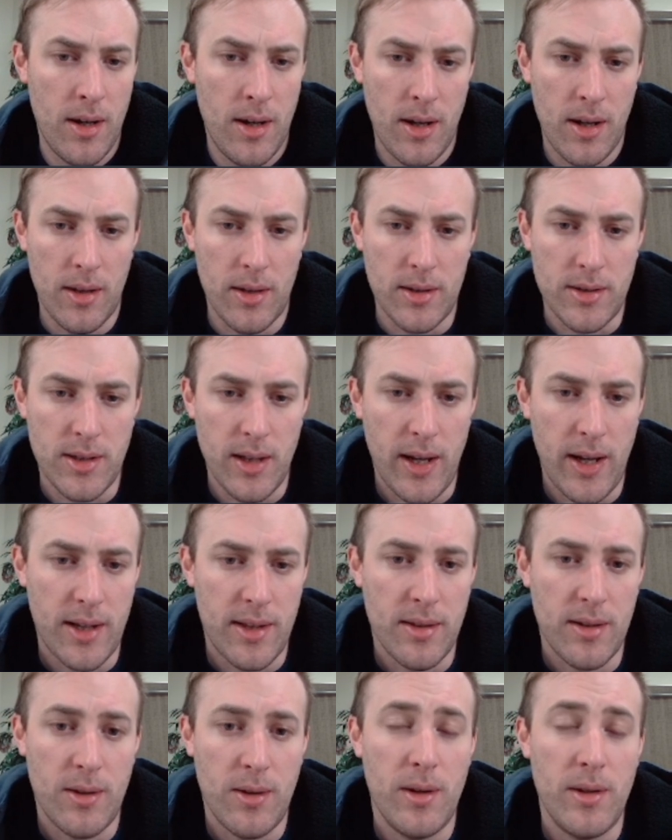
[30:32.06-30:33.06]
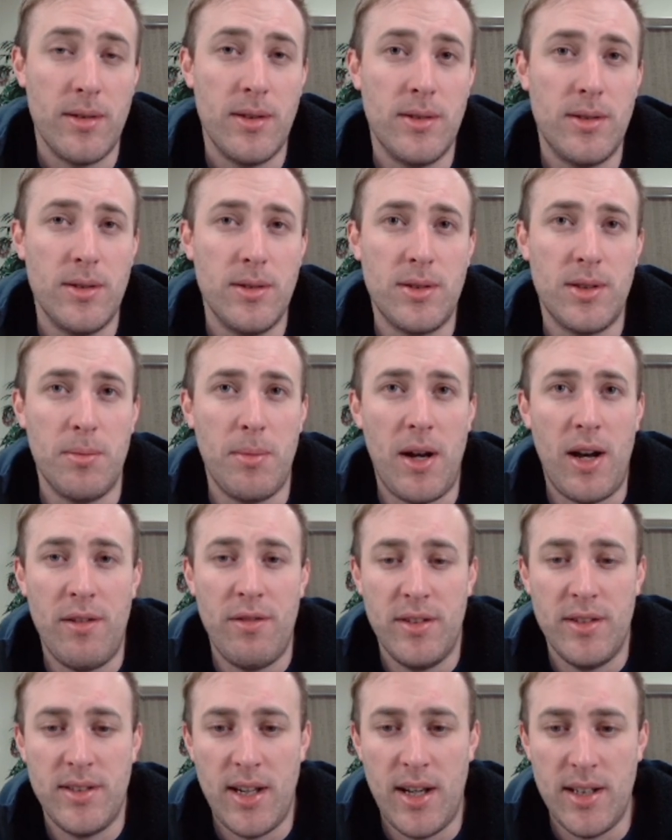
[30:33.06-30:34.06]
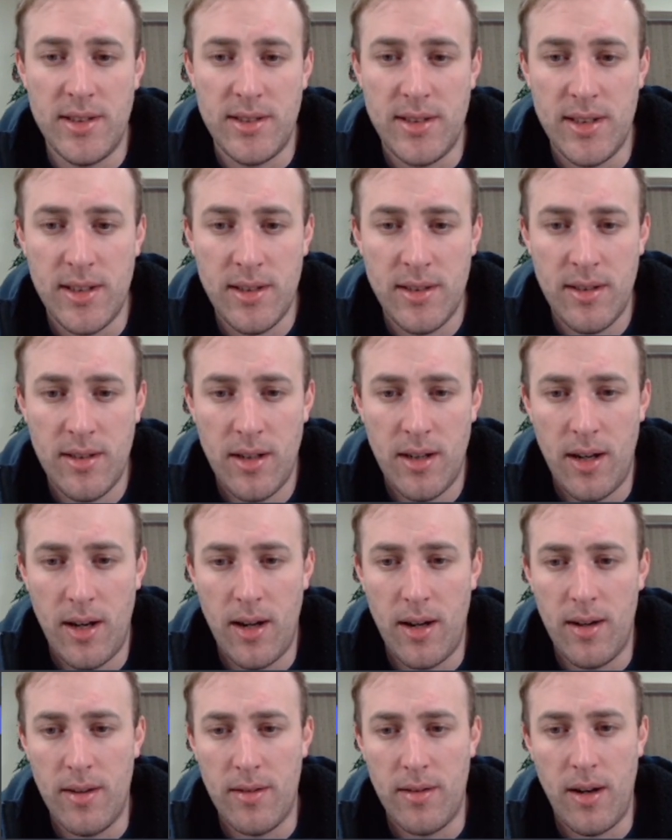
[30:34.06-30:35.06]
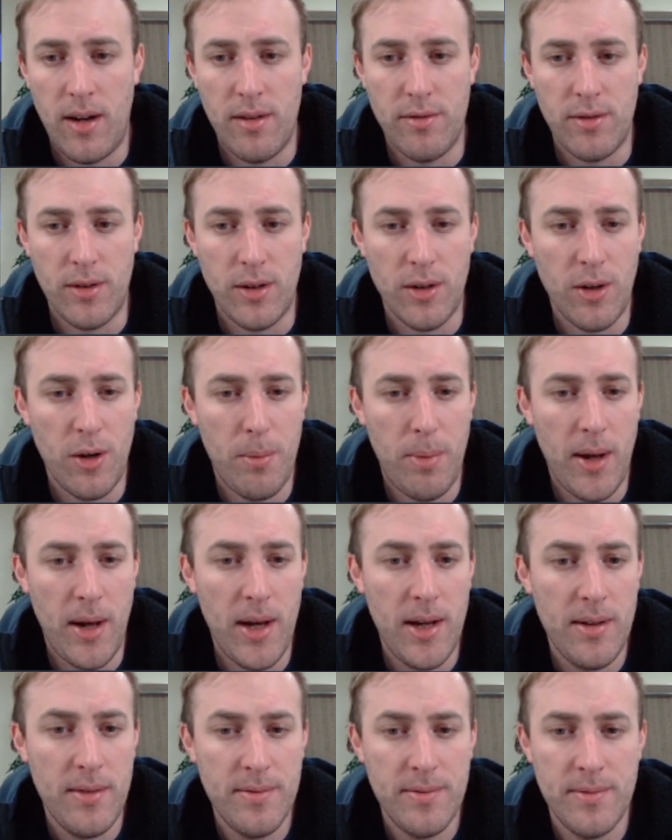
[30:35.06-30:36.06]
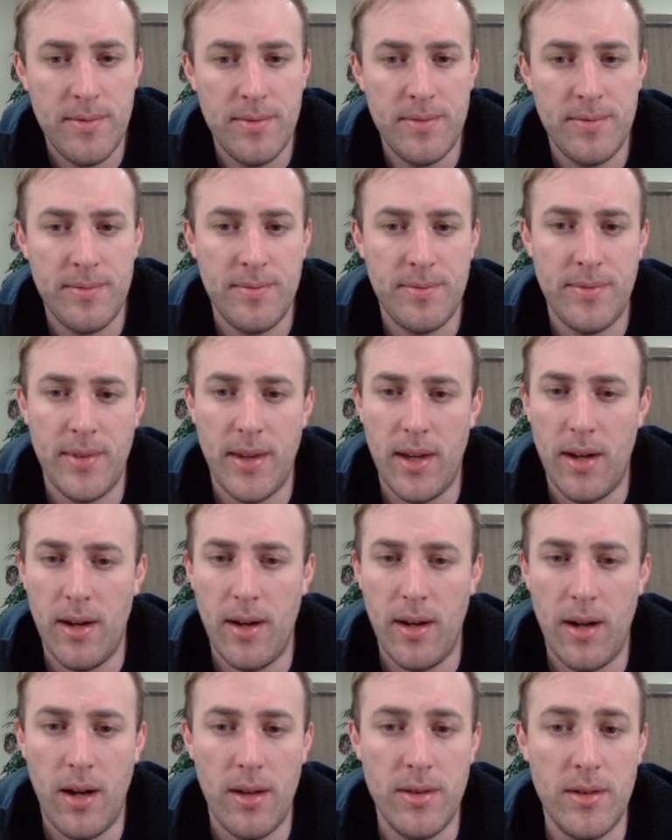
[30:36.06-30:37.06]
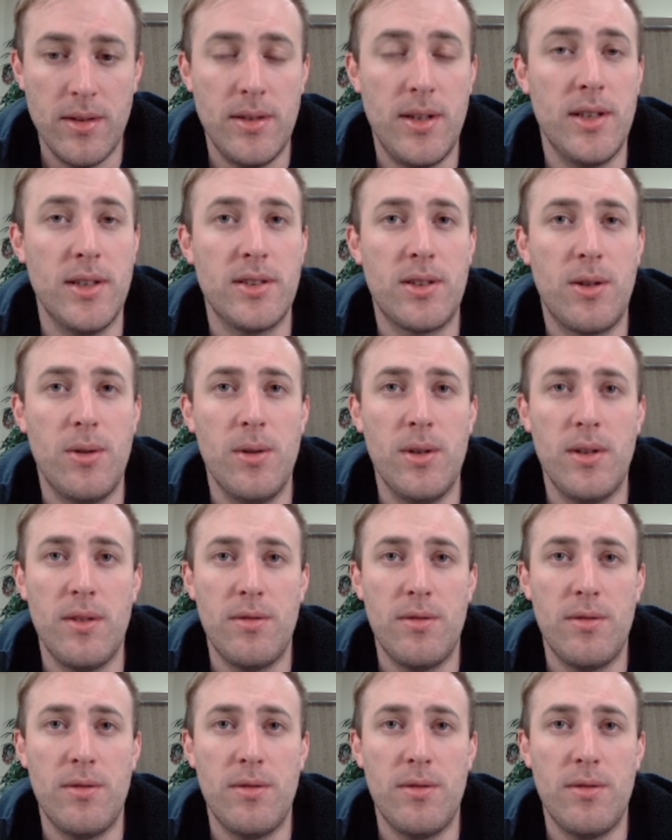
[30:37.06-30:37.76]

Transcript: Looks like they're going to do some alpha testing of ErgoPay on their Discord.